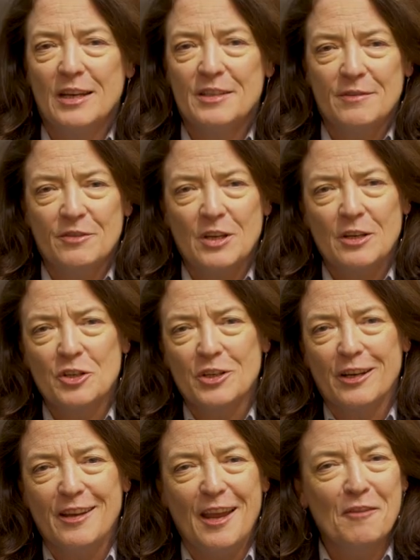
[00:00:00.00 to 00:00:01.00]
days of
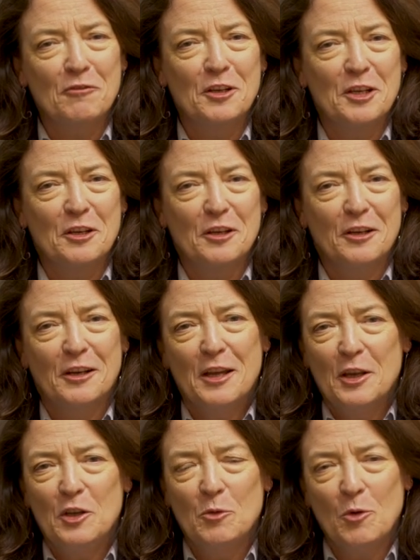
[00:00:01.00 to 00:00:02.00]
sunshine every year,
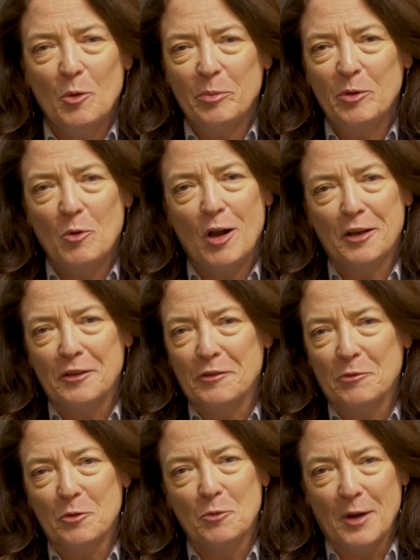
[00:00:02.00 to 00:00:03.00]
you won't be walking
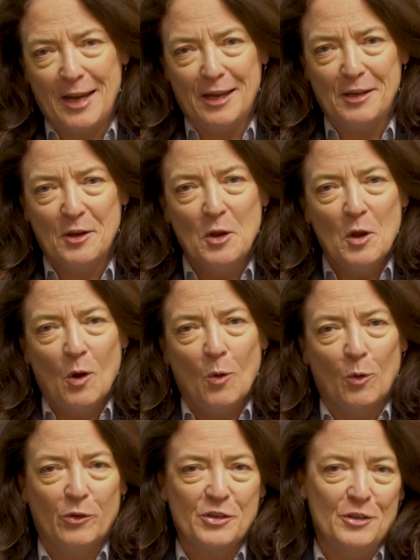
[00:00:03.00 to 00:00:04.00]
through rain
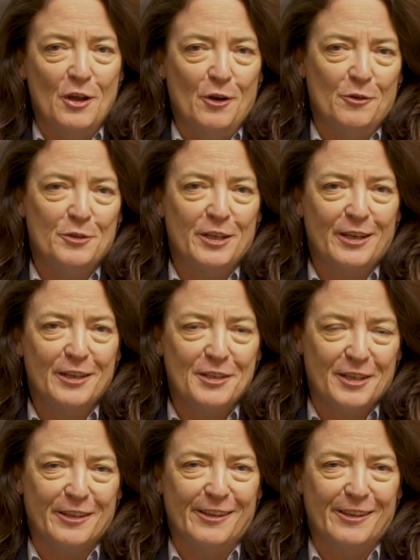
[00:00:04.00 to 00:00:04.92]
or snow to get to